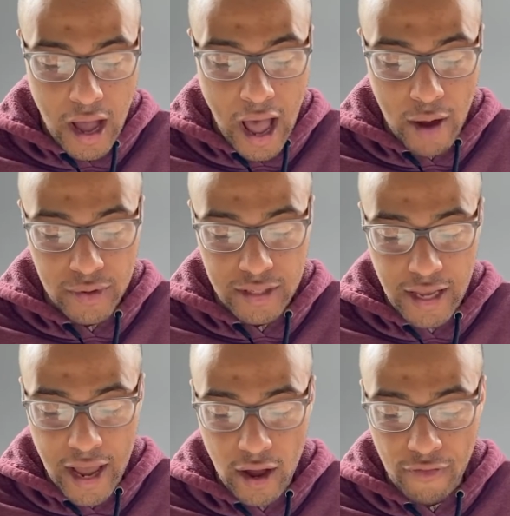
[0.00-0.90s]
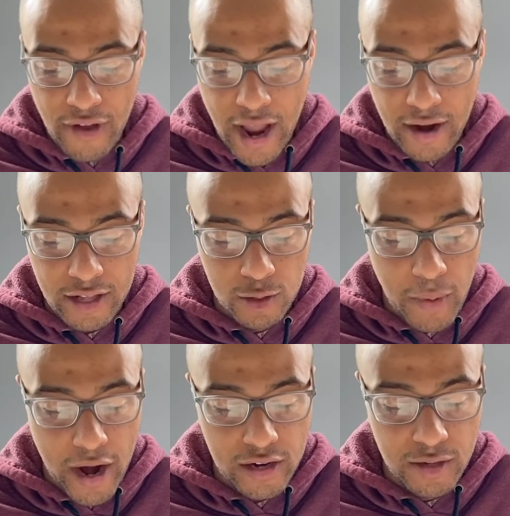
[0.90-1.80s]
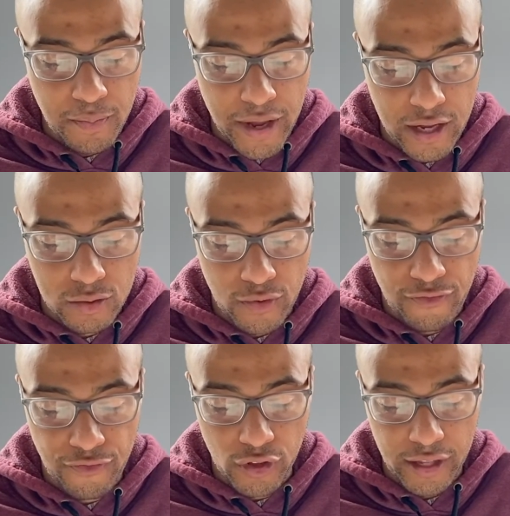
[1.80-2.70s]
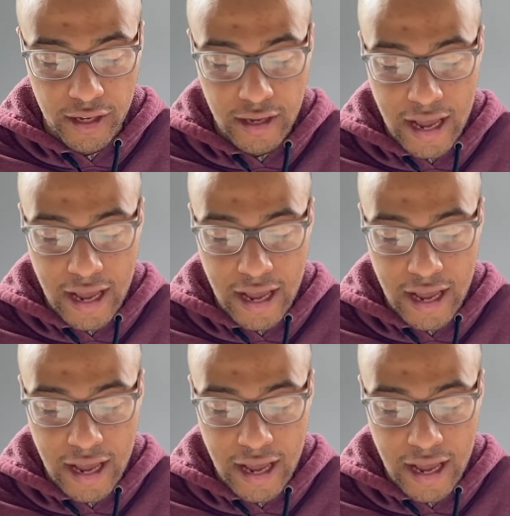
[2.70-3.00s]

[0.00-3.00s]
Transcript: I would say offhand that spiders and pigs were fully